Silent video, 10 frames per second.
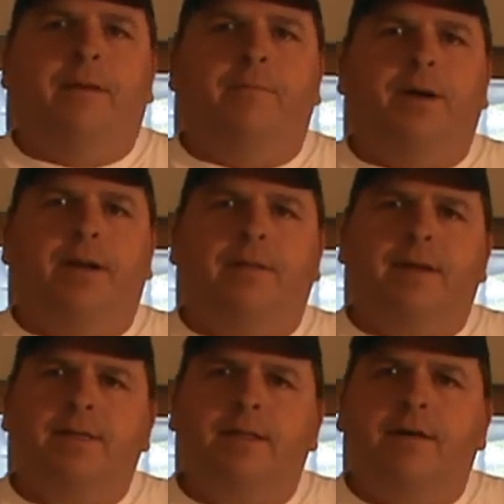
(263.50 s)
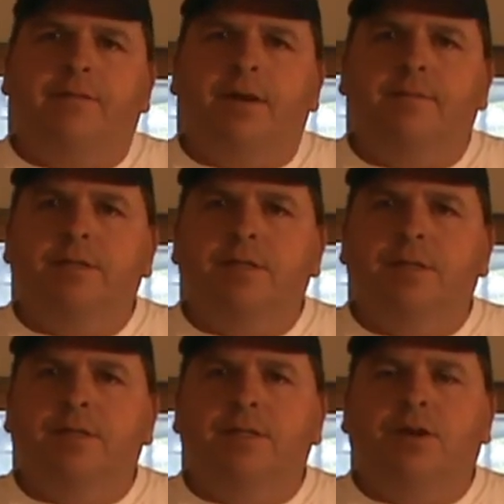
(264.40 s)
But thanks a lot for coming
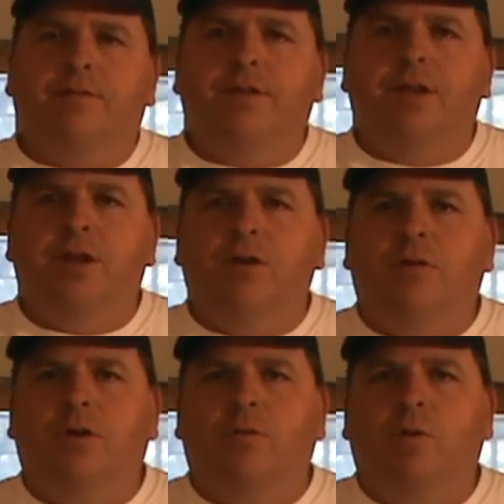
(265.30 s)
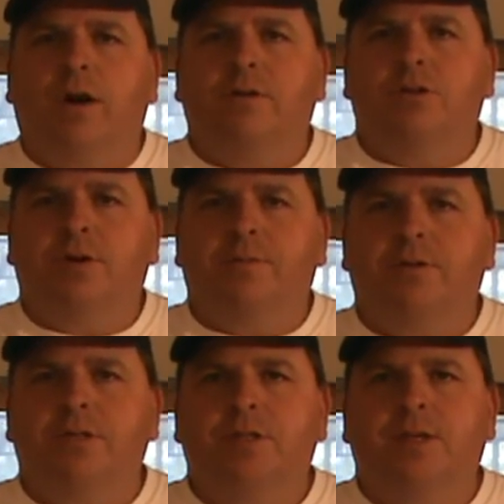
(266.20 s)
to see our video on wire
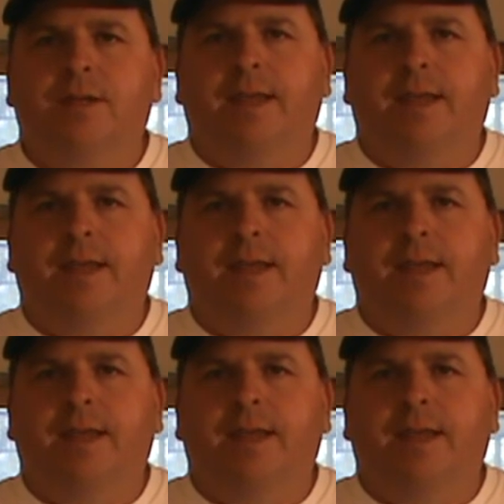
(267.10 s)
strippers.